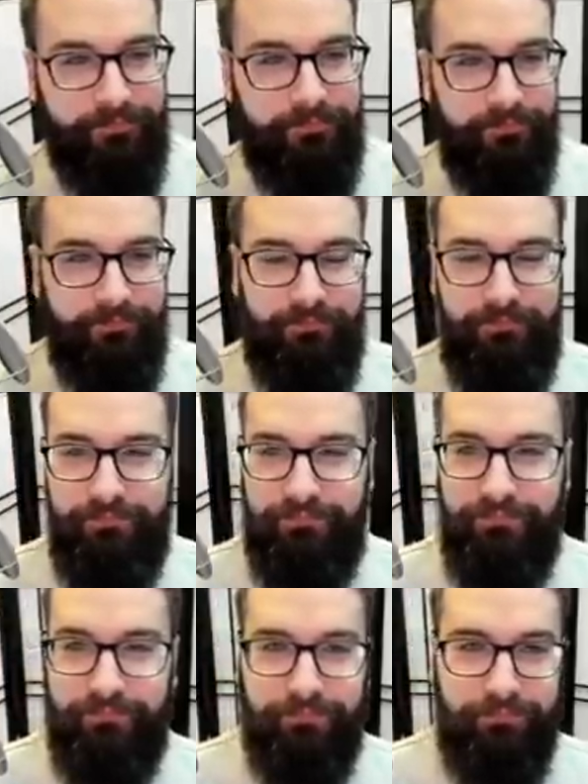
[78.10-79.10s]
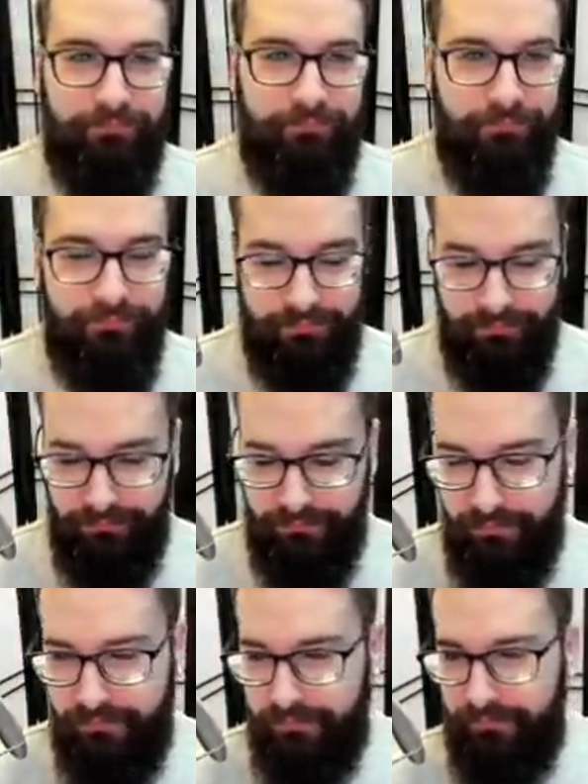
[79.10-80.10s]

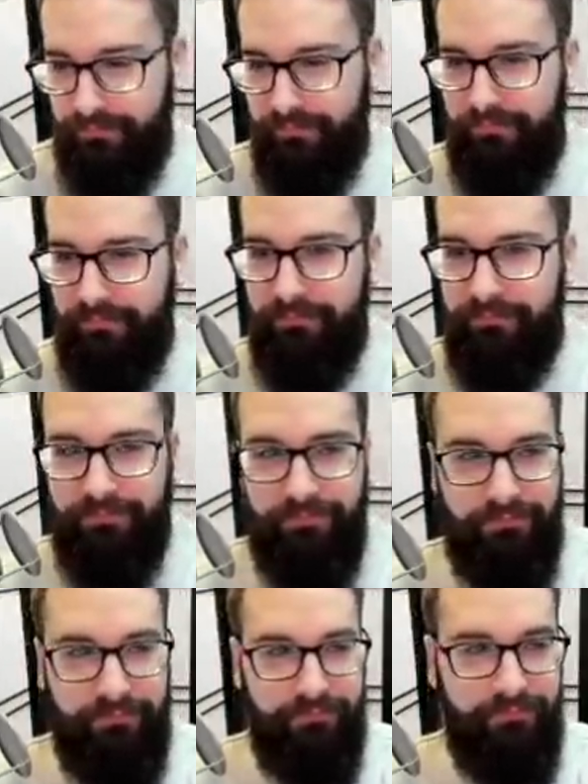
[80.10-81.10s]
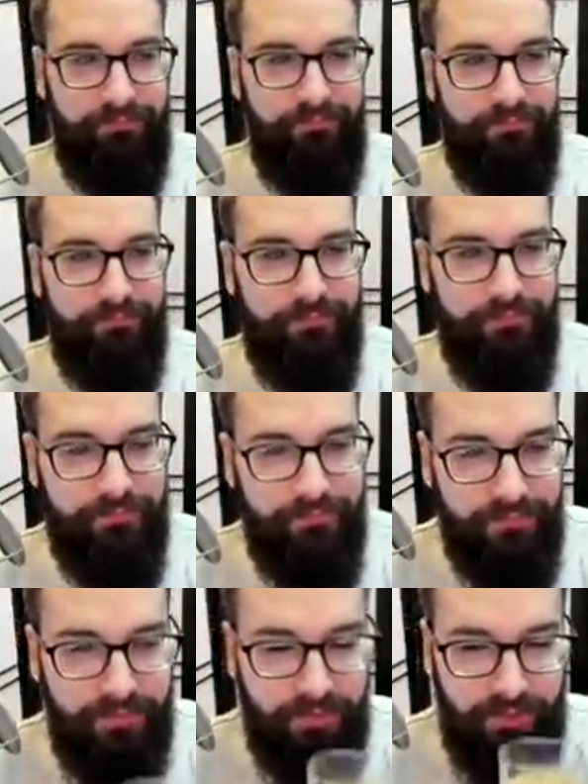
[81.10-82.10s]

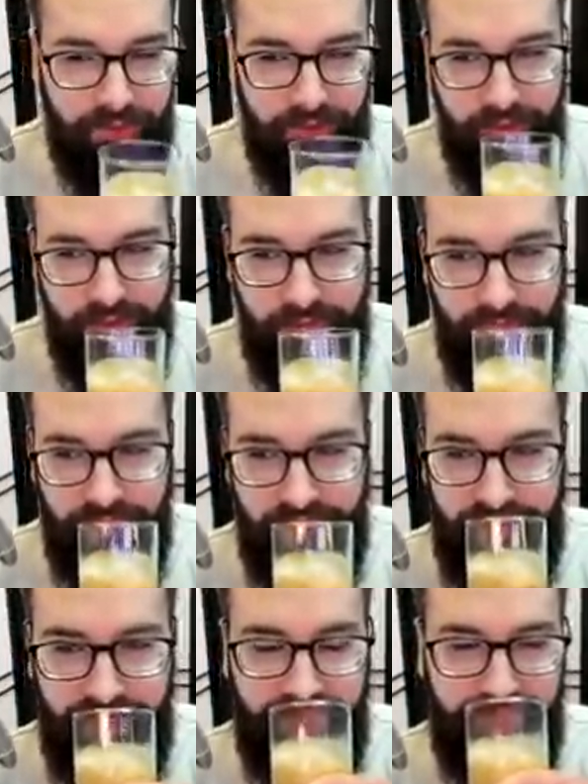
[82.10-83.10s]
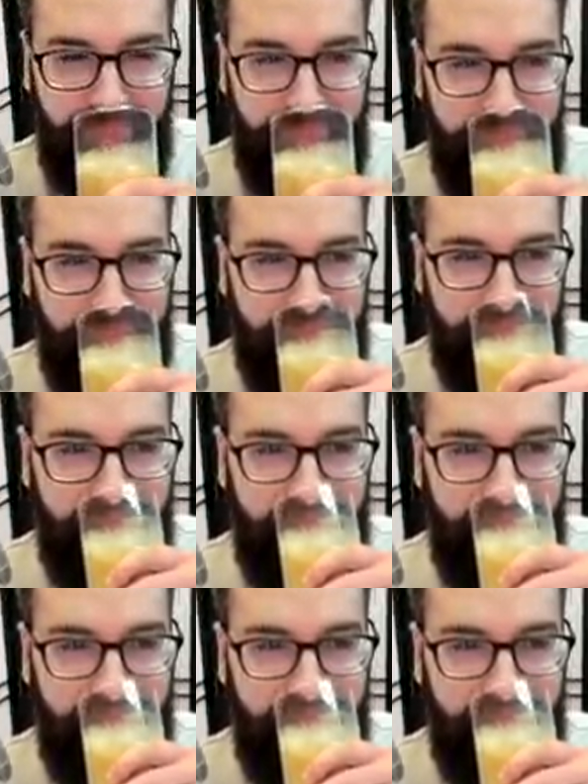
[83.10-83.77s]
(silent)